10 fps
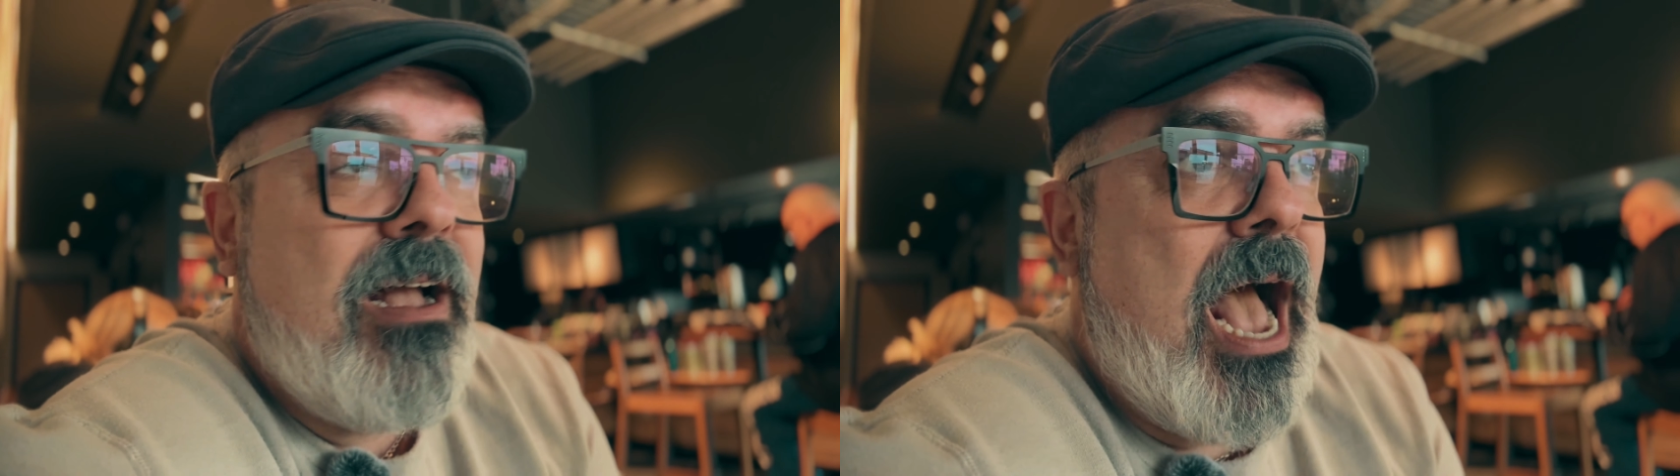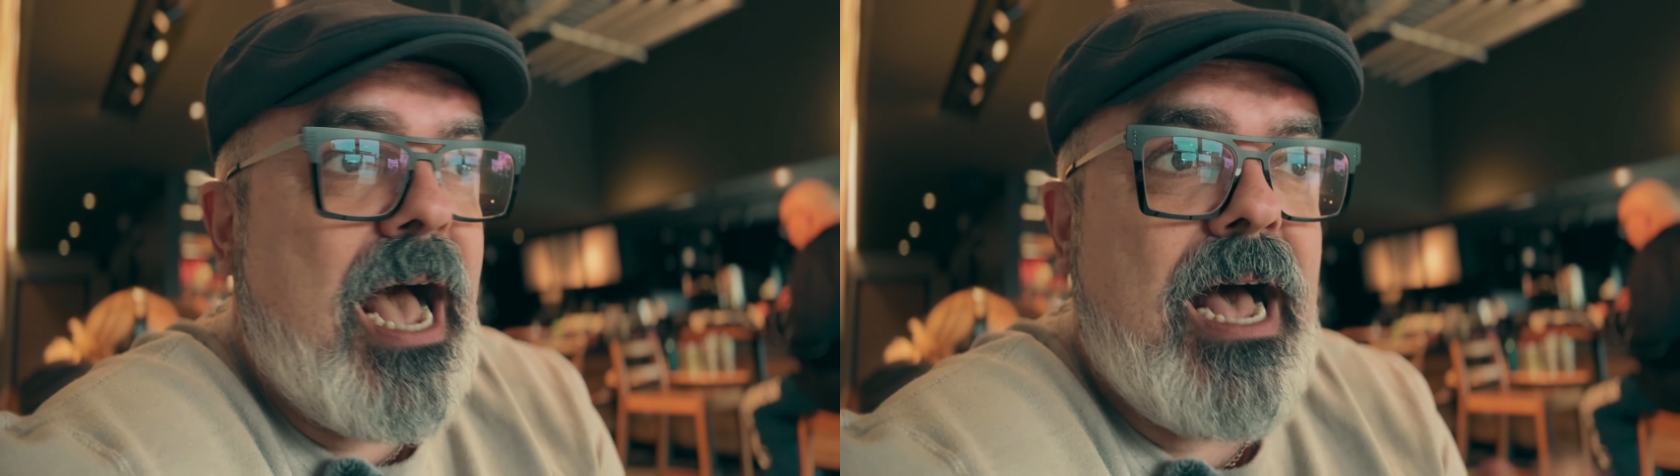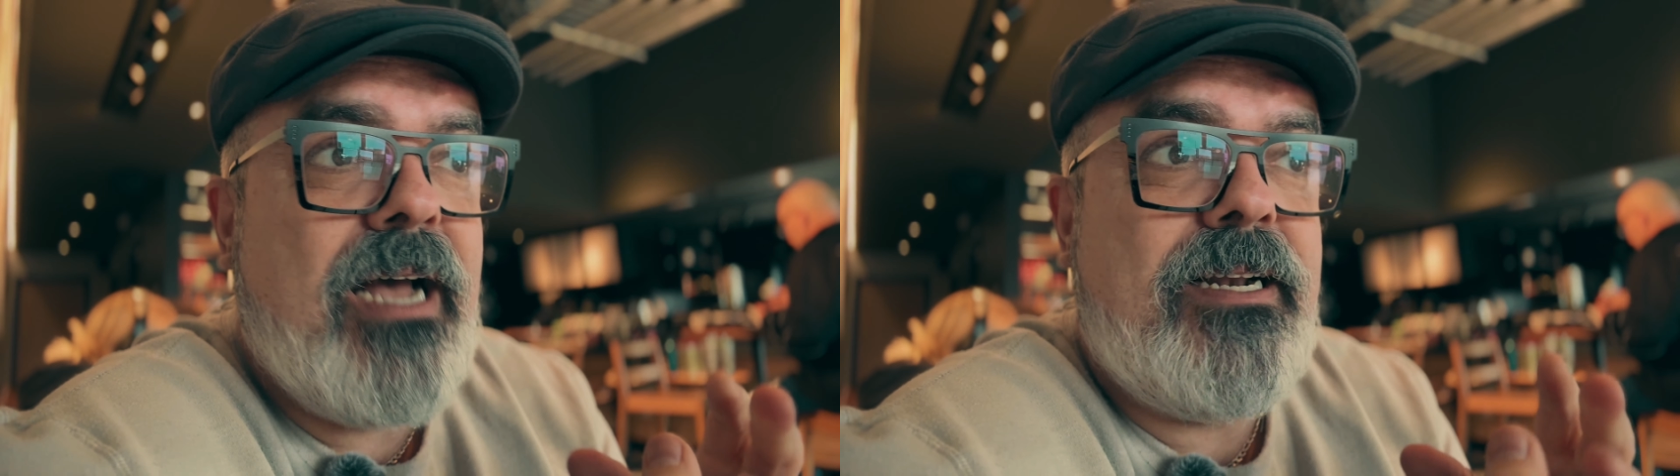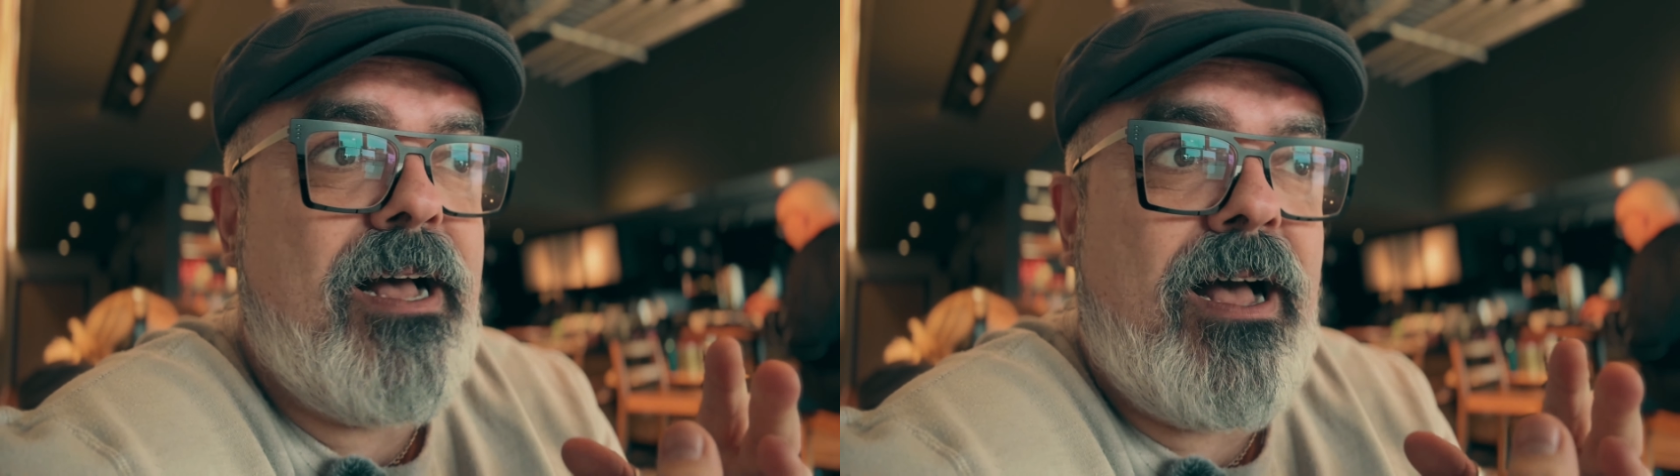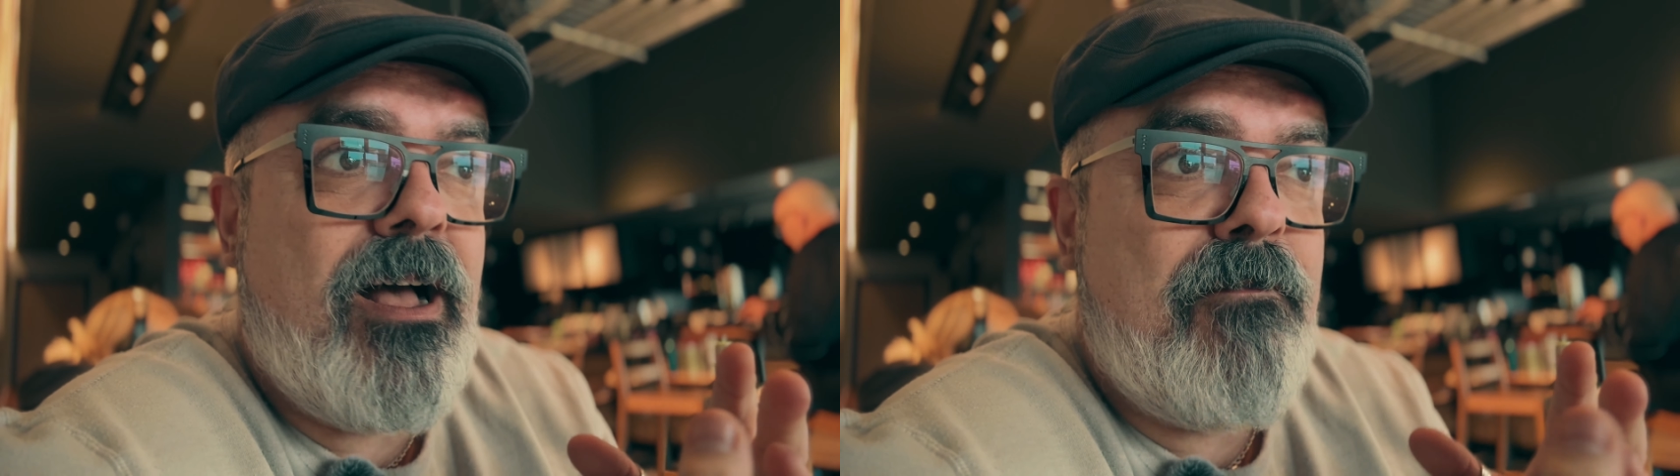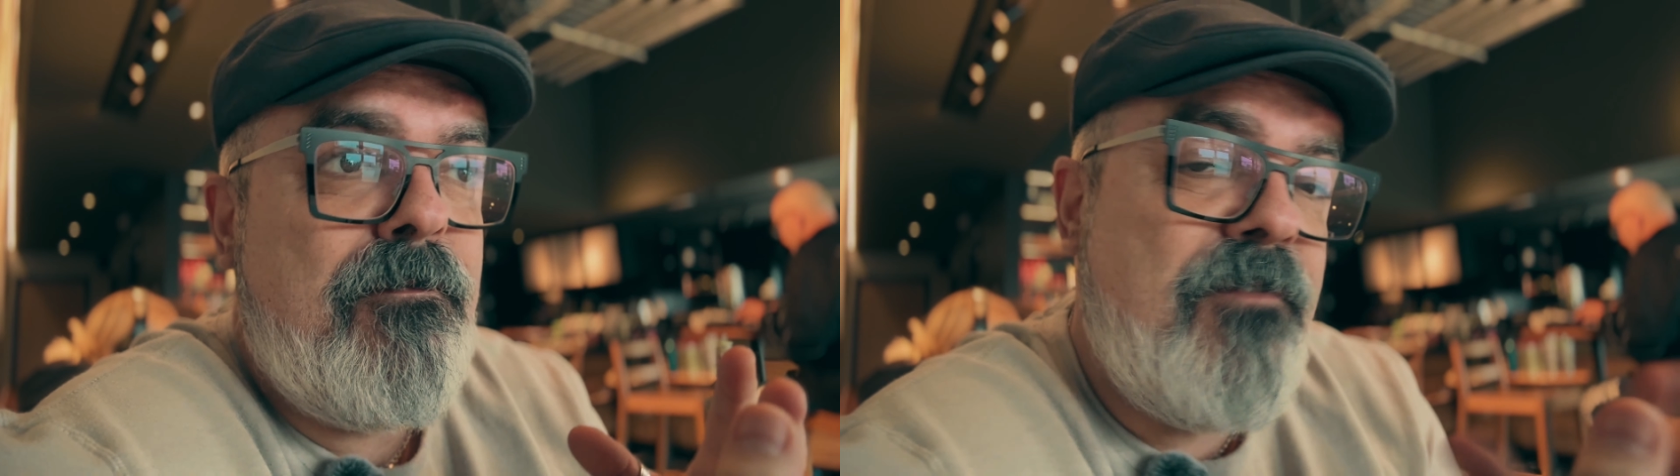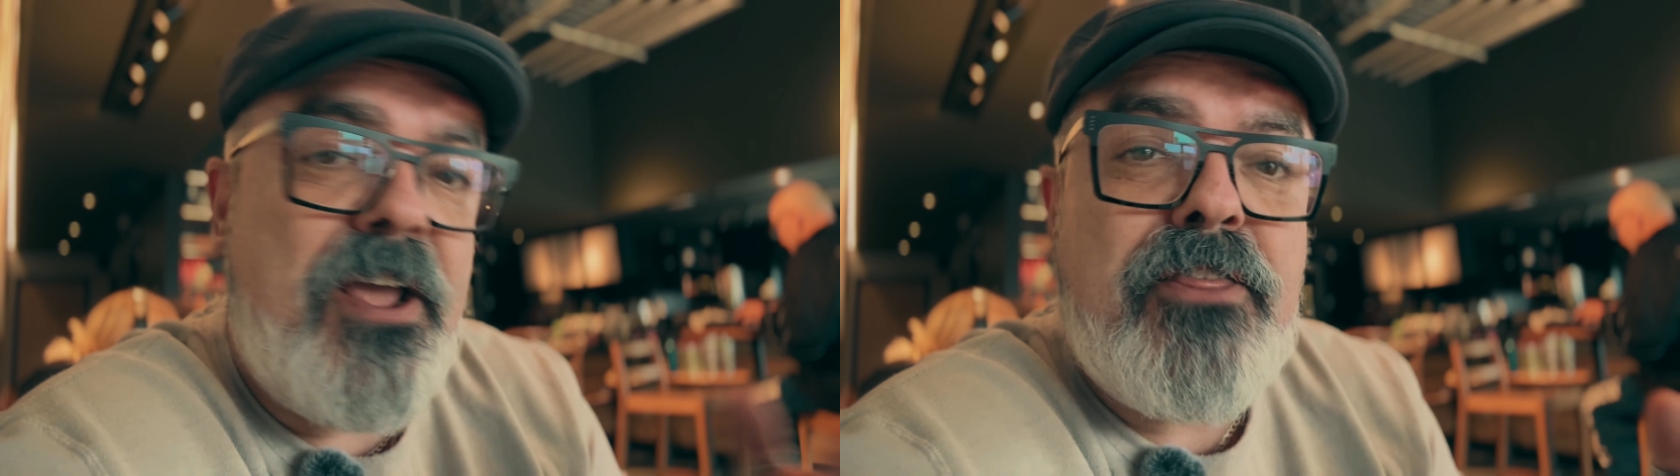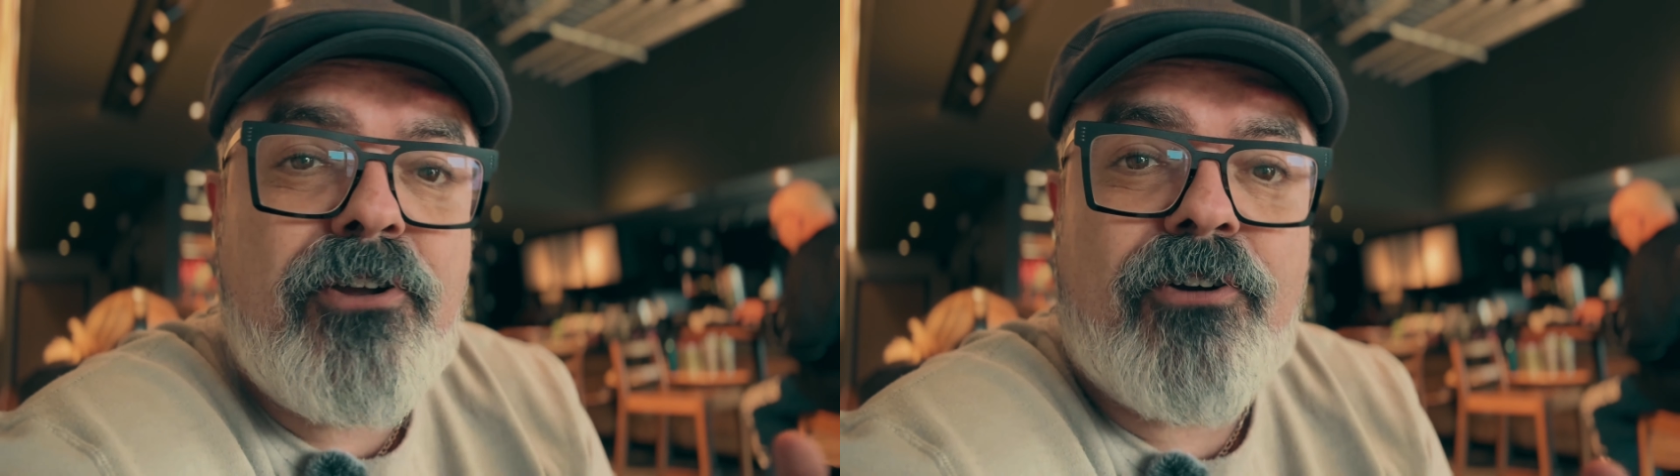had a faith